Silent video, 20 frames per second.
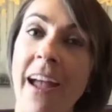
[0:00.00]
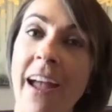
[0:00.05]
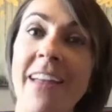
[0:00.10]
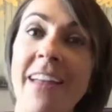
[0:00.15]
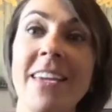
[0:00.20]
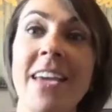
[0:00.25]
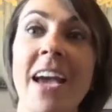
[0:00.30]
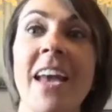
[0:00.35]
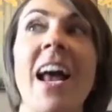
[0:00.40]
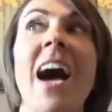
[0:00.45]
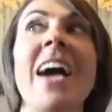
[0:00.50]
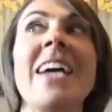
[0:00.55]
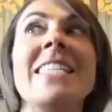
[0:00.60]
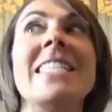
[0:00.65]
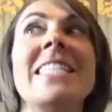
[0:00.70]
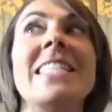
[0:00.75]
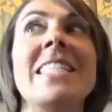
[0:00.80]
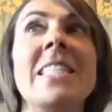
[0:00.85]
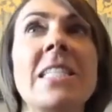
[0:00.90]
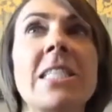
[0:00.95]
And yet I
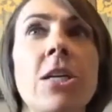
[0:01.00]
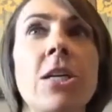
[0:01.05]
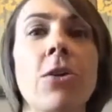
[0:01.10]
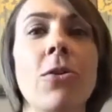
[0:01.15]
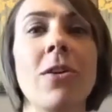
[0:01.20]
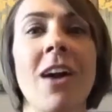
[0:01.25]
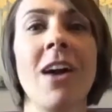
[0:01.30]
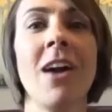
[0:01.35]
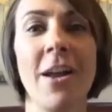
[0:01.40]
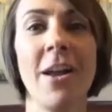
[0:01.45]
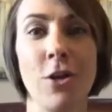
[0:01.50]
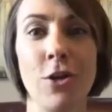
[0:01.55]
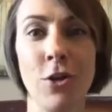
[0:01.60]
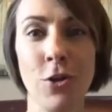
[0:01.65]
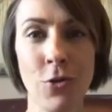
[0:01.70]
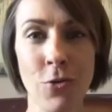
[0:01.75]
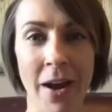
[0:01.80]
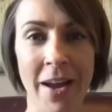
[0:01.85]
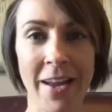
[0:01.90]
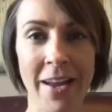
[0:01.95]
still got
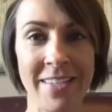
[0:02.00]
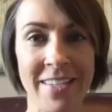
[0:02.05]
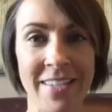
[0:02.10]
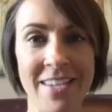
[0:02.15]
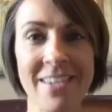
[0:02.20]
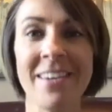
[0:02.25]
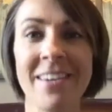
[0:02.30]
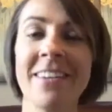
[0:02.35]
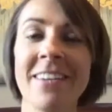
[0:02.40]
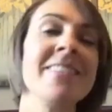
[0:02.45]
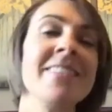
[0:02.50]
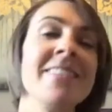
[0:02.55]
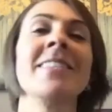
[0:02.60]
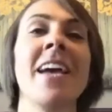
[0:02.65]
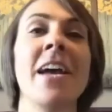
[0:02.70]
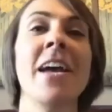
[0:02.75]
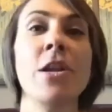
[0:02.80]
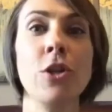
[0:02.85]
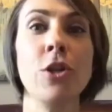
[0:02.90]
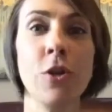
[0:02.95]
new ideas
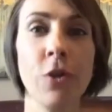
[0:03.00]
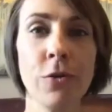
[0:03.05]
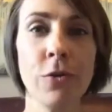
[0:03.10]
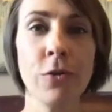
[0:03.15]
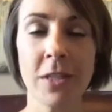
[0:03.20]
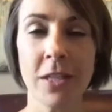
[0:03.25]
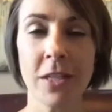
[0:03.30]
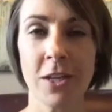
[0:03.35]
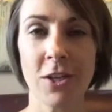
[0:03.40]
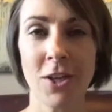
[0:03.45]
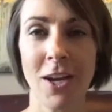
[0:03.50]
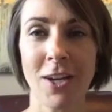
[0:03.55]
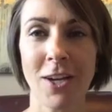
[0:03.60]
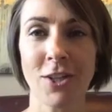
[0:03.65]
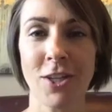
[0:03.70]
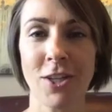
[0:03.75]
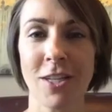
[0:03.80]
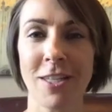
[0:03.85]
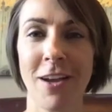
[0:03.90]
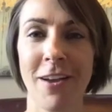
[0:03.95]
and new
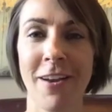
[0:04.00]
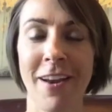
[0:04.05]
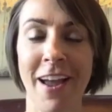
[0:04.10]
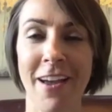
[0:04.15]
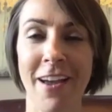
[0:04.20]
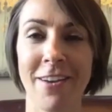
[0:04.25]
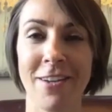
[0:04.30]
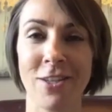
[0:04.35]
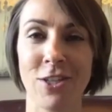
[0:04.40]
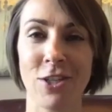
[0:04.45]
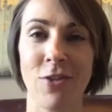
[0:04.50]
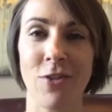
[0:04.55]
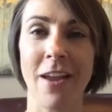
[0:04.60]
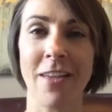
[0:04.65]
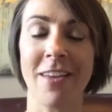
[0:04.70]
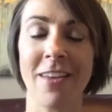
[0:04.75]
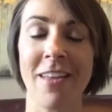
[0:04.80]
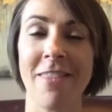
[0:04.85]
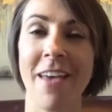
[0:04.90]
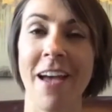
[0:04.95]
suggestions on how to
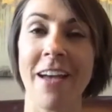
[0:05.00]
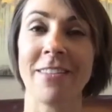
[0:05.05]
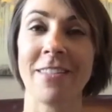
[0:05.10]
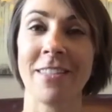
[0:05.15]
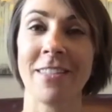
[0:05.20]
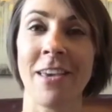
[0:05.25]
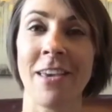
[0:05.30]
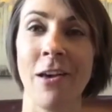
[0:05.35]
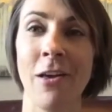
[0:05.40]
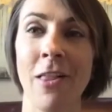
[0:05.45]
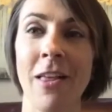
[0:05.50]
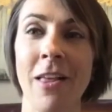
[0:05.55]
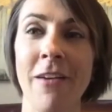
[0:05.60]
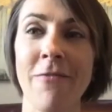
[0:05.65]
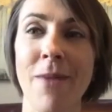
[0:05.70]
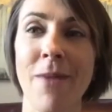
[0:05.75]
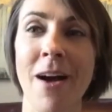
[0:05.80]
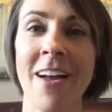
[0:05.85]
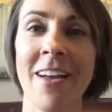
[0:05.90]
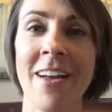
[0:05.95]
strengthen that skill of
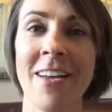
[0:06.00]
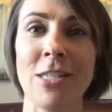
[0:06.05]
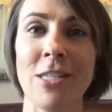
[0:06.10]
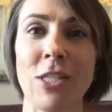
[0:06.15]
mine.